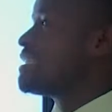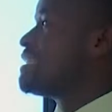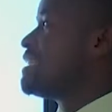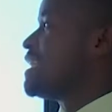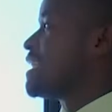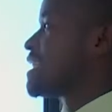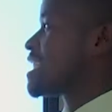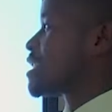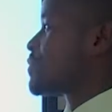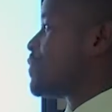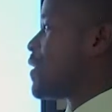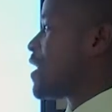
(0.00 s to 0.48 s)

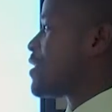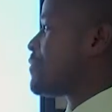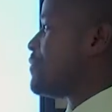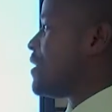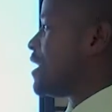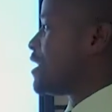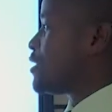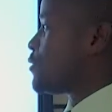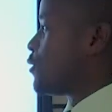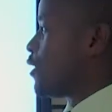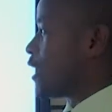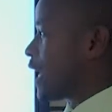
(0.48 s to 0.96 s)
the
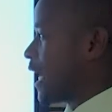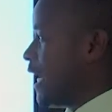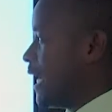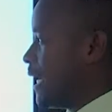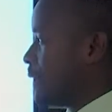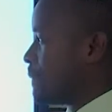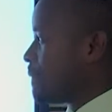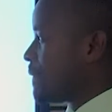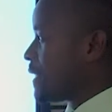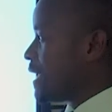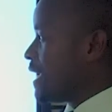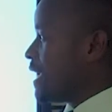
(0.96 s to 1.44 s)
experiment,
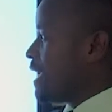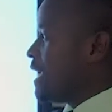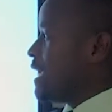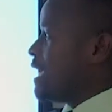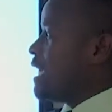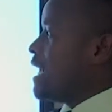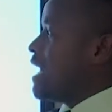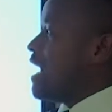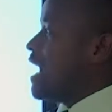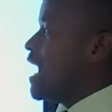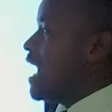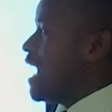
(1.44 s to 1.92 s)

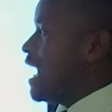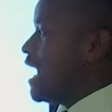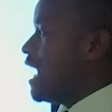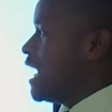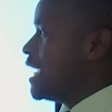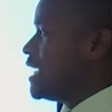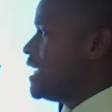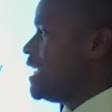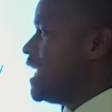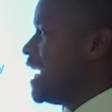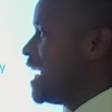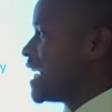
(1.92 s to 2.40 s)
okay?
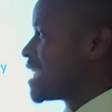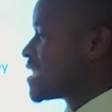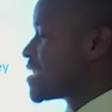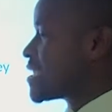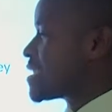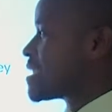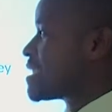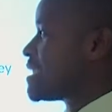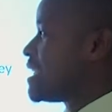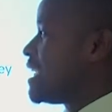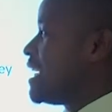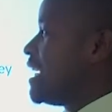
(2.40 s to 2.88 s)

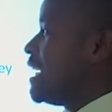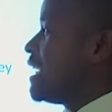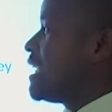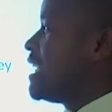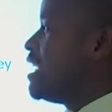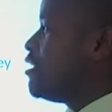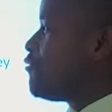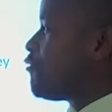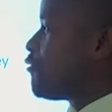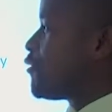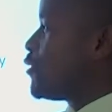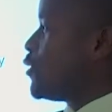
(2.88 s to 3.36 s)
Next,
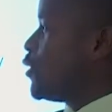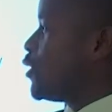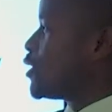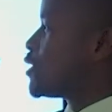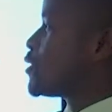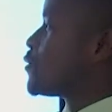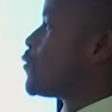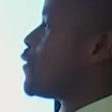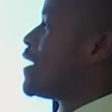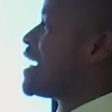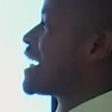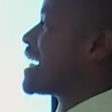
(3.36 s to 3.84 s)
he
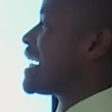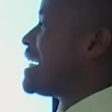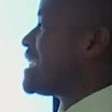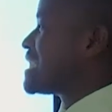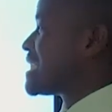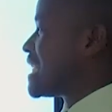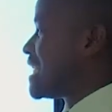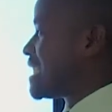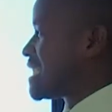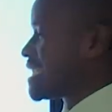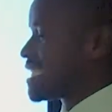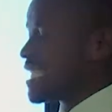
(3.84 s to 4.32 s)
viewed
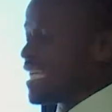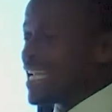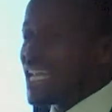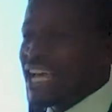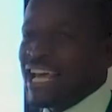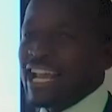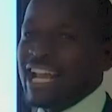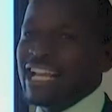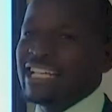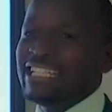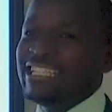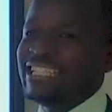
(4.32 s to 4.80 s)
workers as
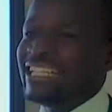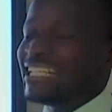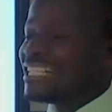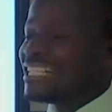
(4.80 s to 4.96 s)
generally